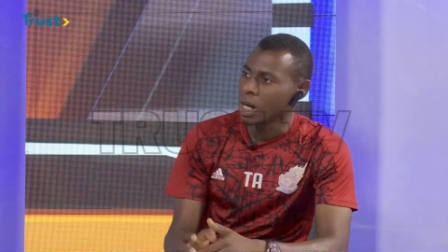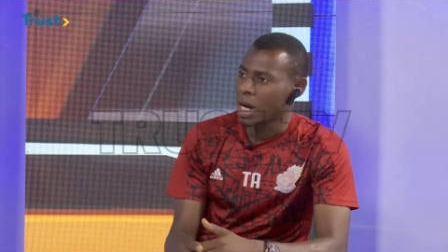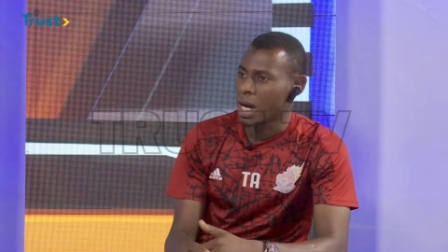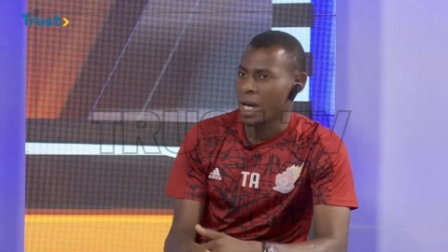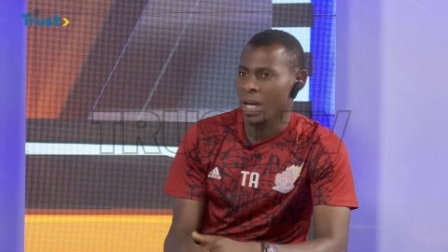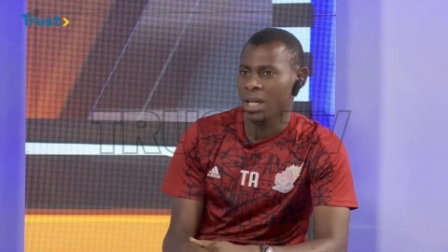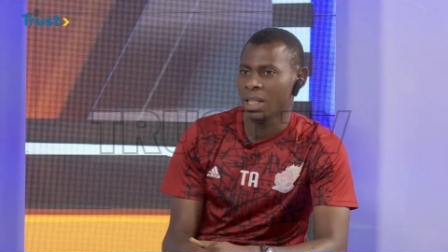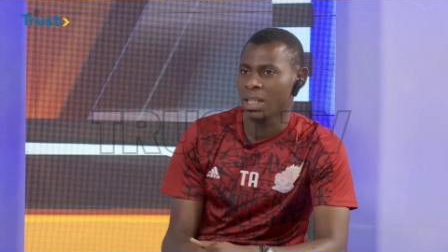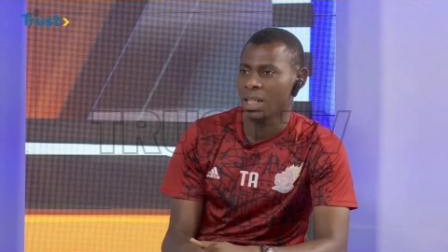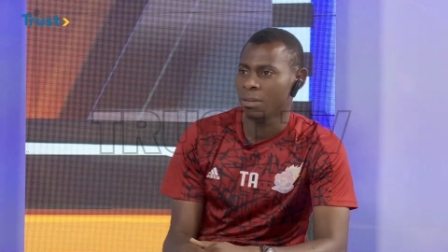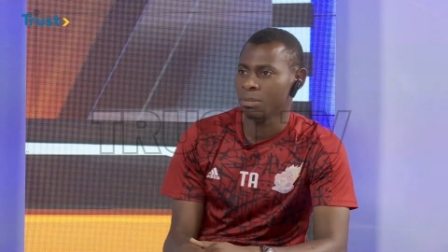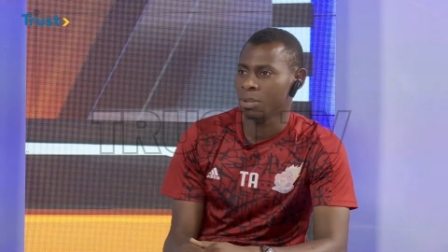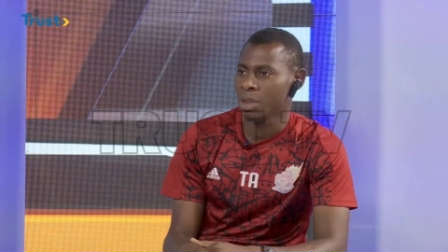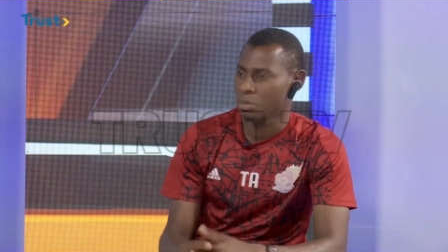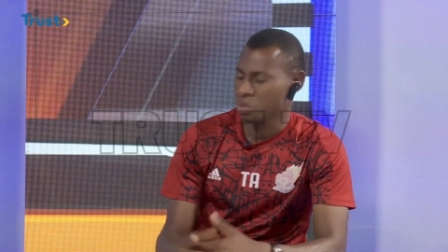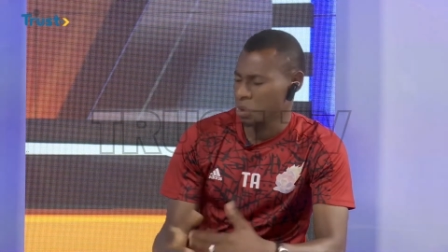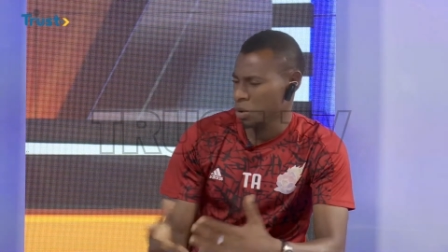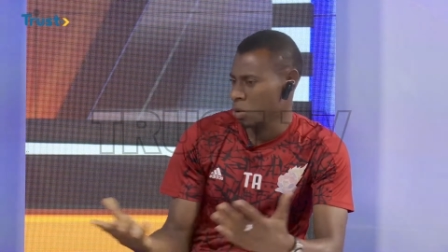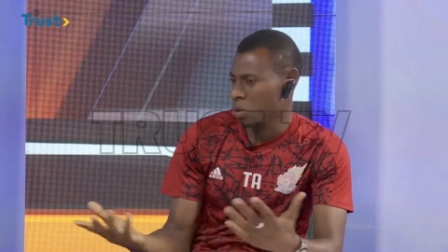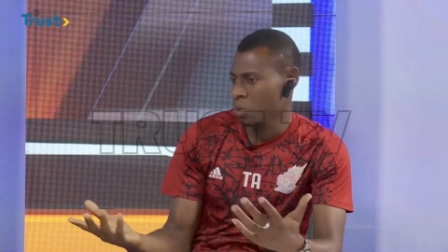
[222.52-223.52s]
higher than
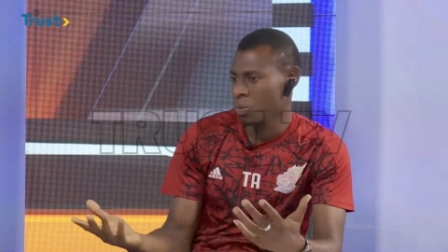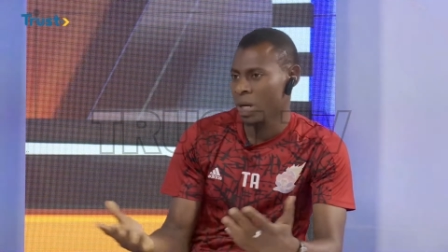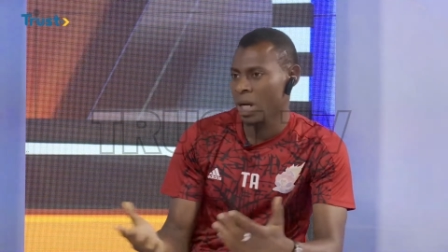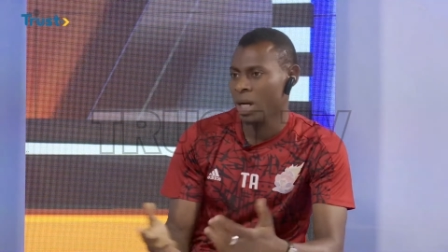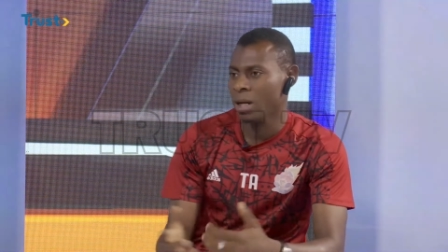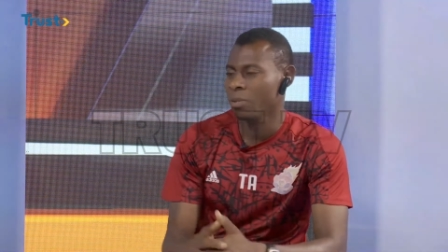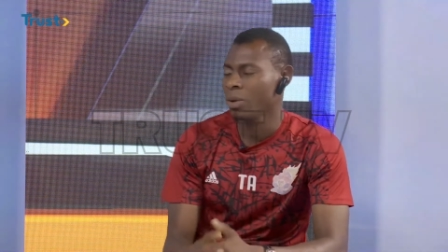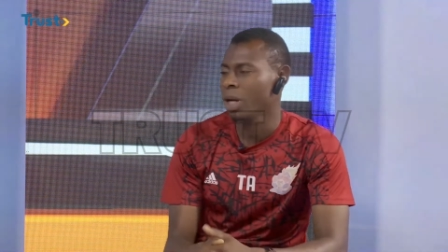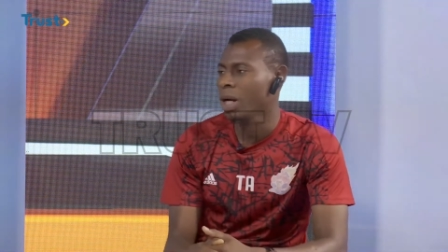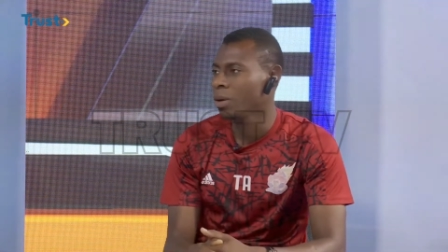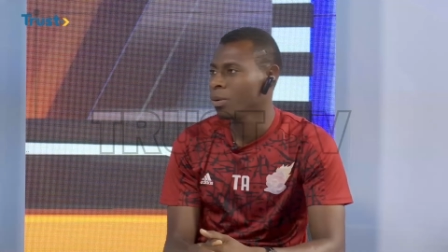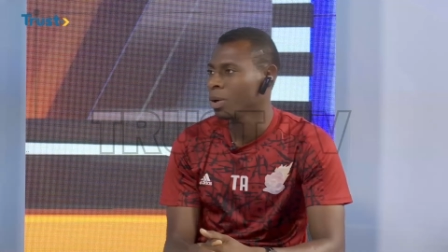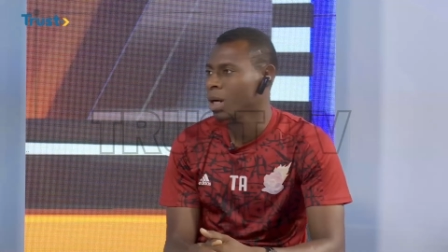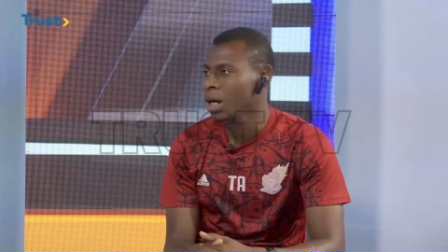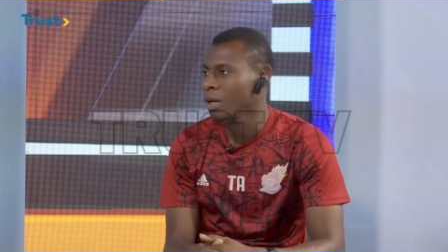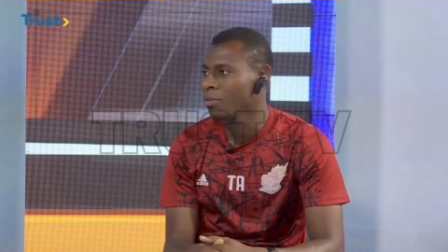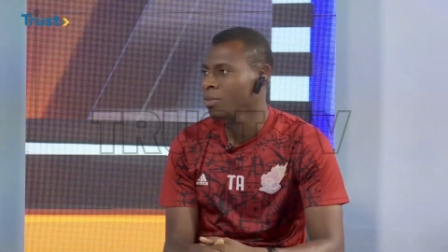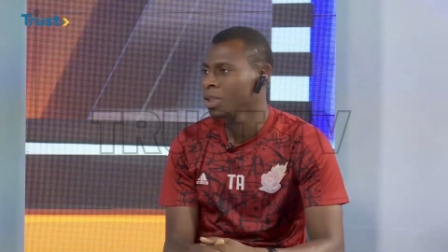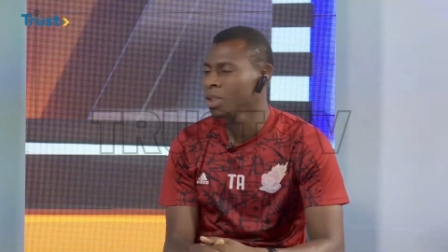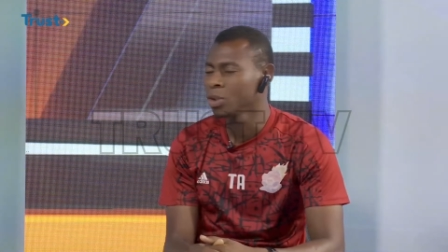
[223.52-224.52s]
them. So we're, we're, we're
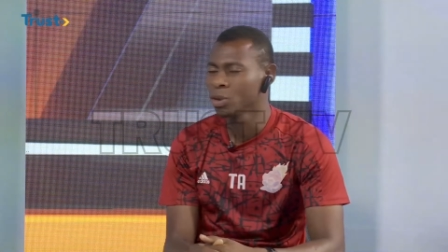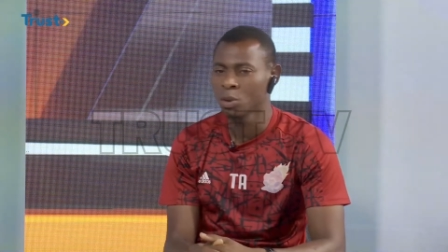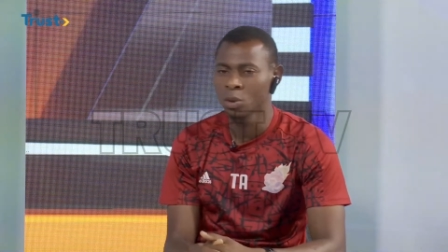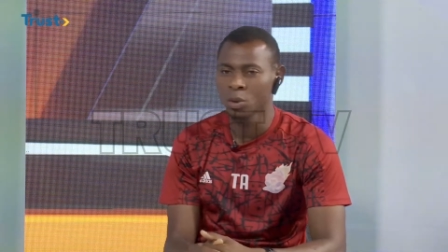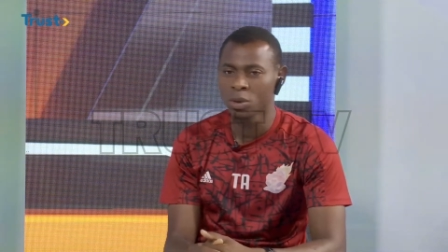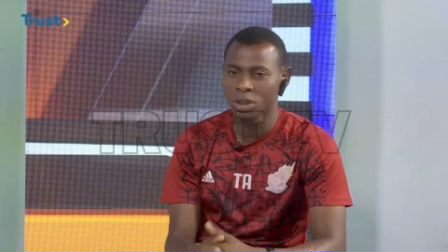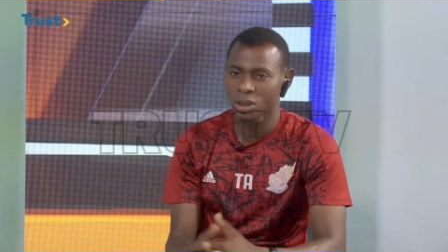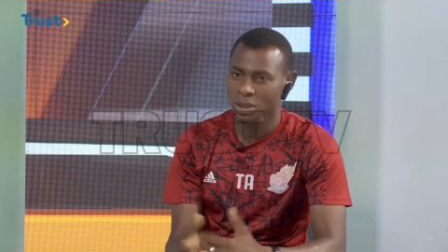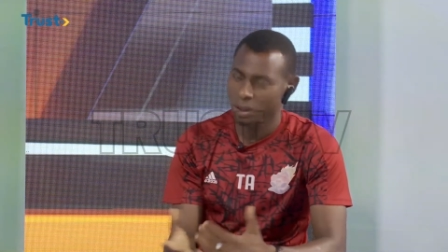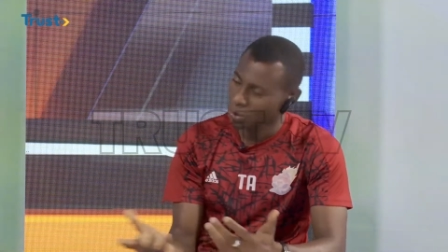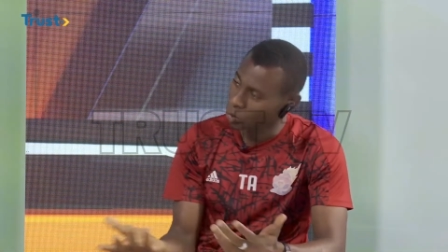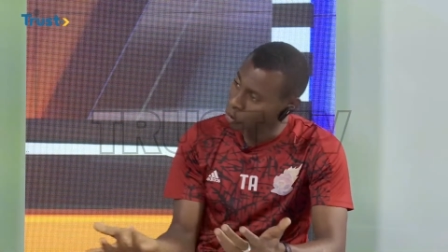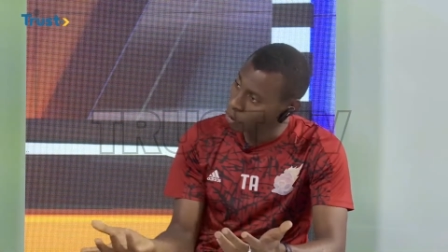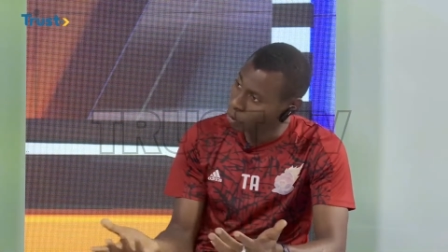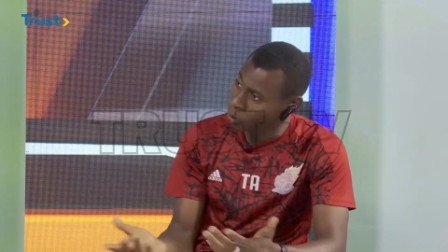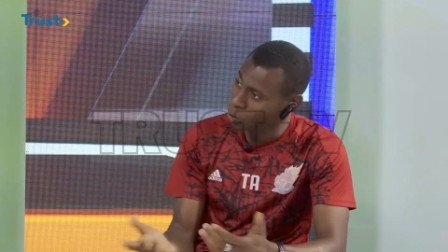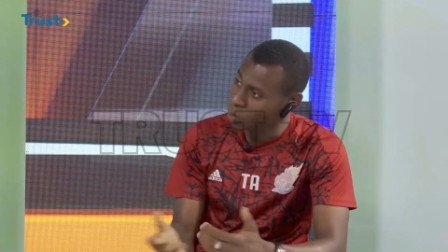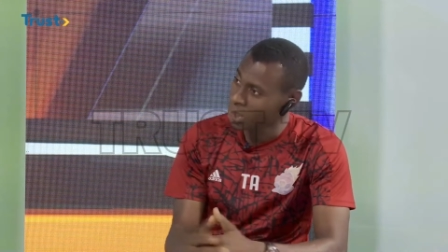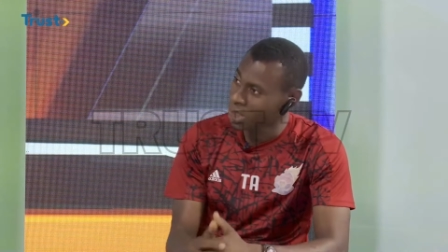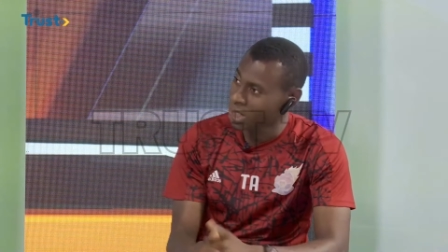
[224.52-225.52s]
having it good.
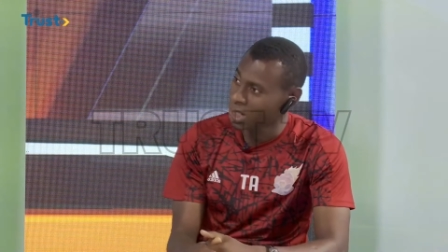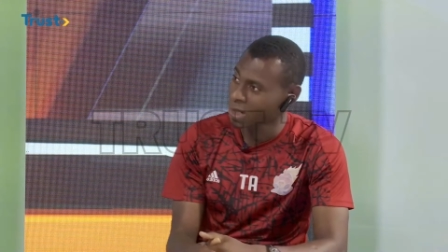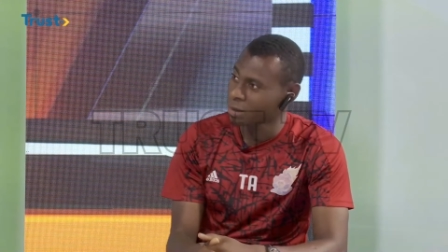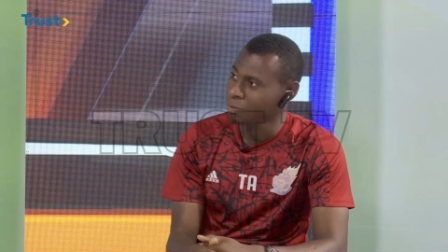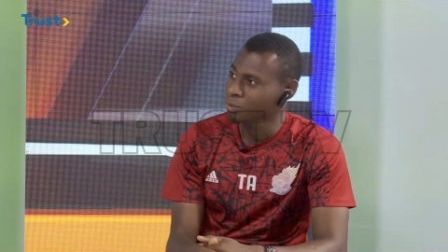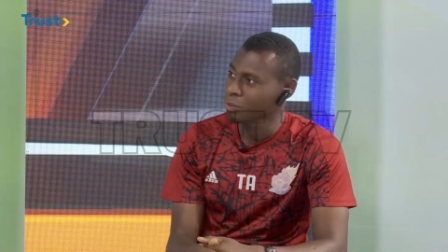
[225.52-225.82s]
Third week,